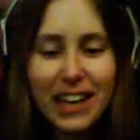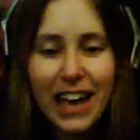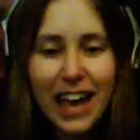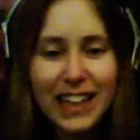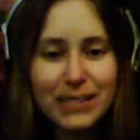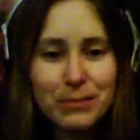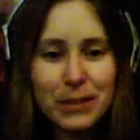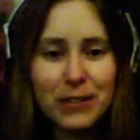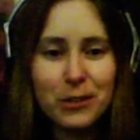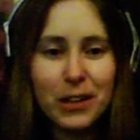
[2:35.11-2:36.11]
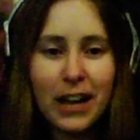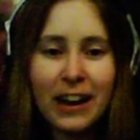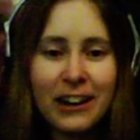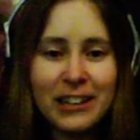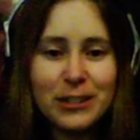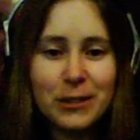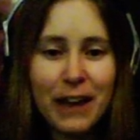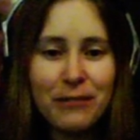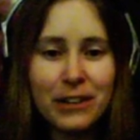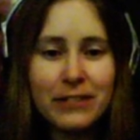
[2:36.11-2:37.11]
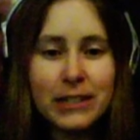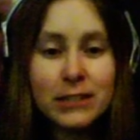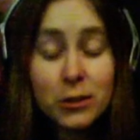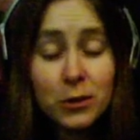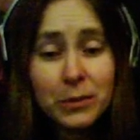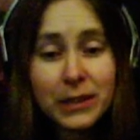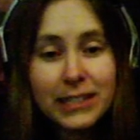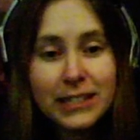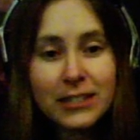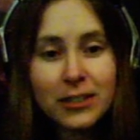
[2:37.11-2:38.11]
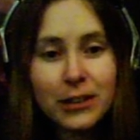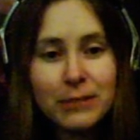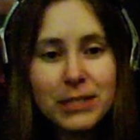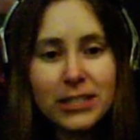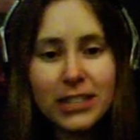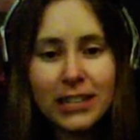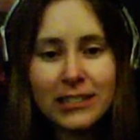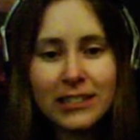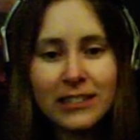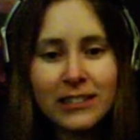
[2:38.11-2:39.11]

Ah, that's pretty cool. I already do have one of these. Ooh, but this has Creeps Enchanted.